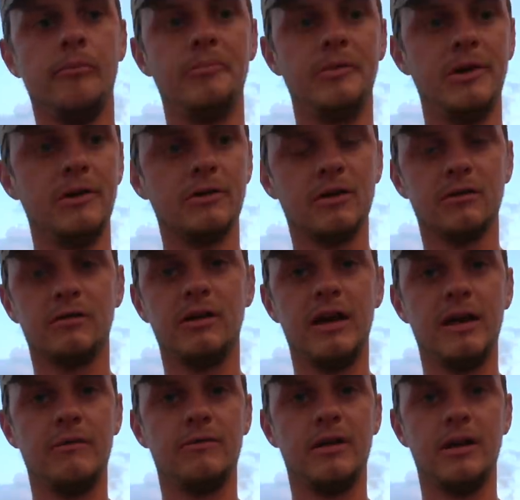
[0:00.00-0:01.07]
Deer doesn't
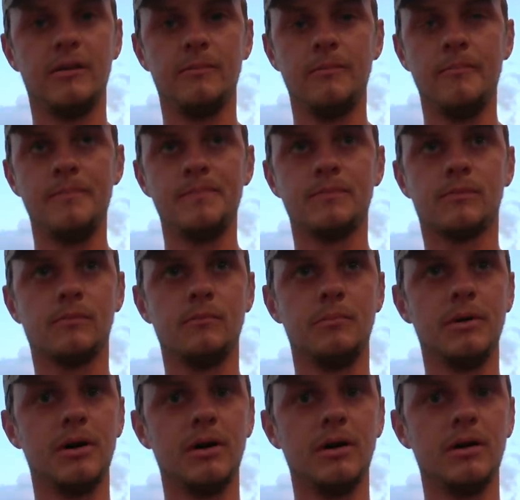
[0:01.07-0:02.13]
have that.
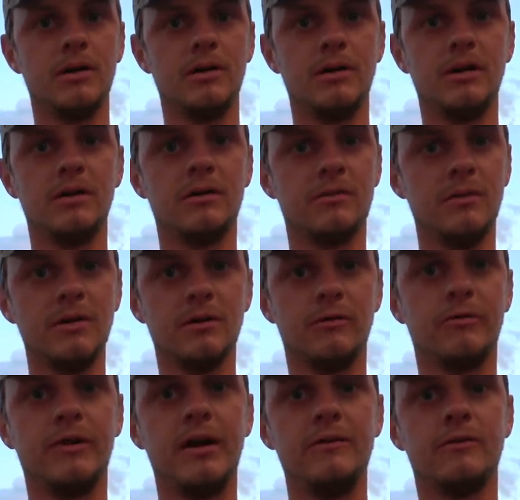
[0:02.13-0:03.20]
But that doesn't mean the
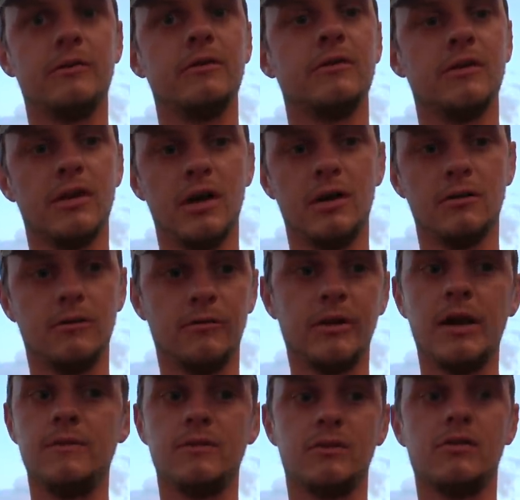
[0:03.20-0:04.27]
flavor isn't there. The
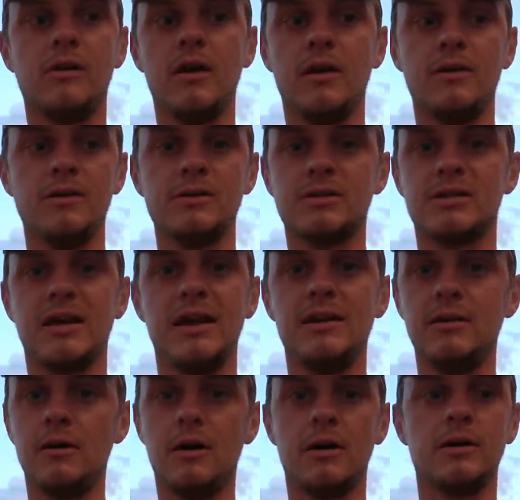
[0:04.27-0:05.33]
flavor's there, you just
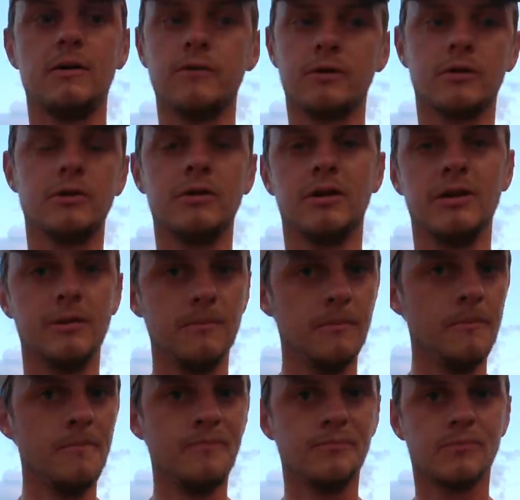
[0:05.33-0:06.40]
cannot overcook it,
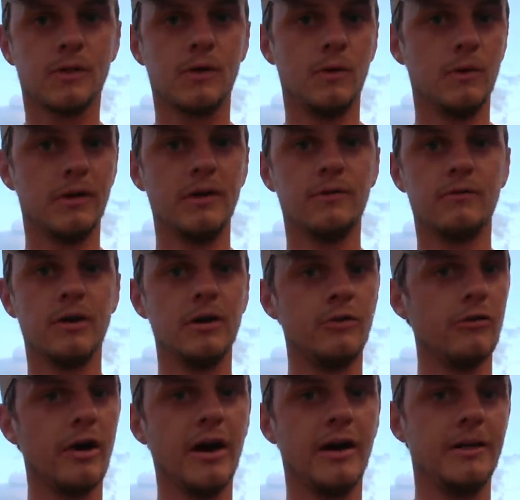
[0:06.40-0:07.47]
or it gets very
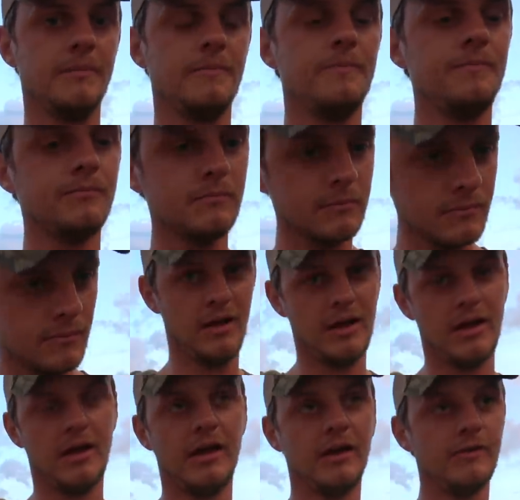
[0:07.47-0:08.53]
dry.
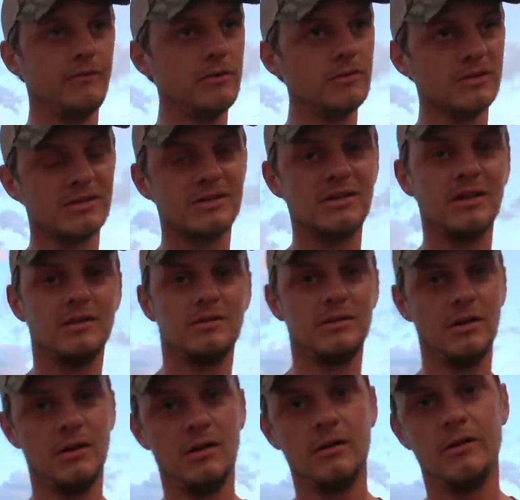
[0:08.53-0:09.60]
And if you
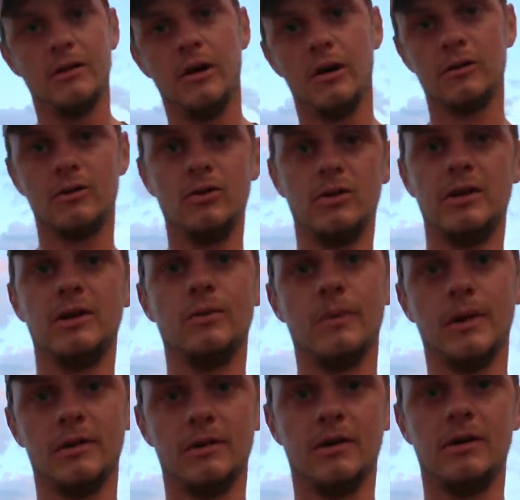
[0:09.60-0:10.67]
insist on cooking it
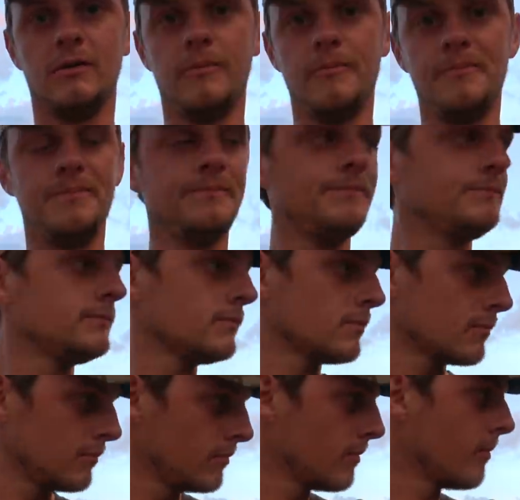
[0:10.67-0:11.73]
well done,
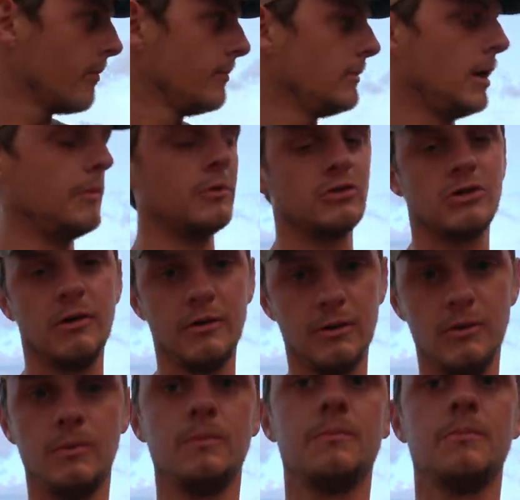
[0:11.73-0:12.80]
I'm going to show
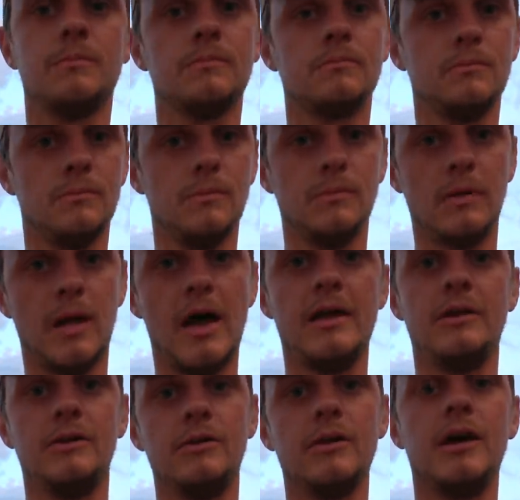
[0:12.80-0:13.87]
you how
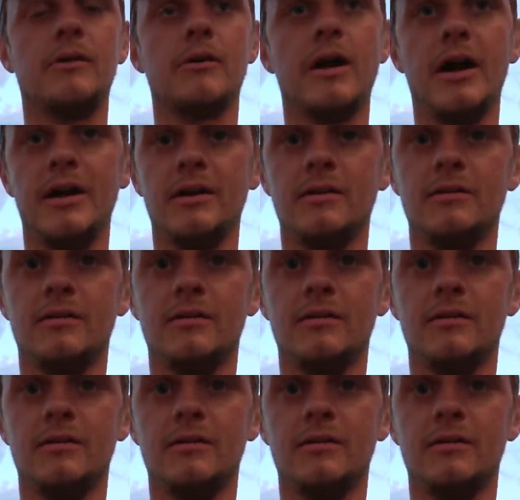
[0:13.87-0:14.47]
to do that right.